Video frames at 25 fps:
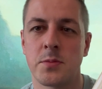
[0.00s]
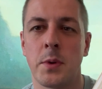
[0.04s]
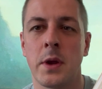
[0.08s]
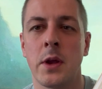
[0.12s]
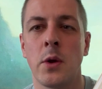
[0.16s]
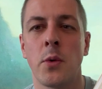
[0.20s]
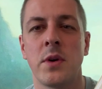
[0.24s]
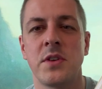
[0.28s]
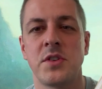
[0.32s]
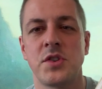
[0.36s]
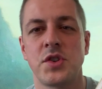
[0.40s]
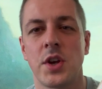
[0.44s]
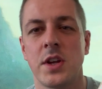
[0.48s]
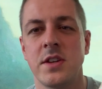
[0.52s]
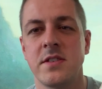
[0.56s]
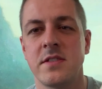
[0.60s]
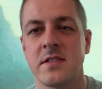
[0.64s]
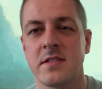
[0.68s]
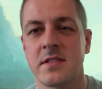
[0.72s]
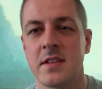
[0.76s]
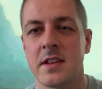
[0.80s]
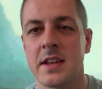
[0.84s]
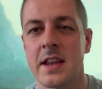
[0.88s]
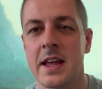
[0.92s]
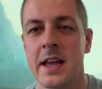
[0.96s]
but he always
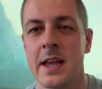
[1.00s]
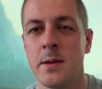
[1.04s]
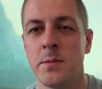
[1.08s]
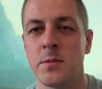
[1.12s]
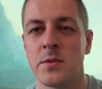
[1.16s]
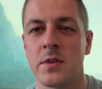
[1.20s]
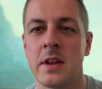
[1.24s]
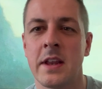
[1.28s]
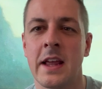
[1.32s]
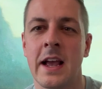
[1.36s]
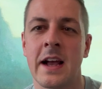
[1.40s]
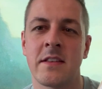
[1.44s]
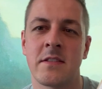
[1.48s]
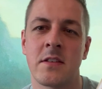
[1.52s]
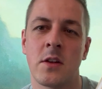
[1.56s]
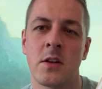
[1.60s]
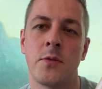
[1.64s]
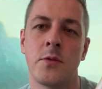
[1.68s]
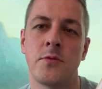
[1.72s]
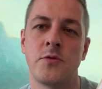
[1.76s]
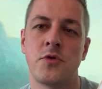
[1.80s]
changes the names and he adds a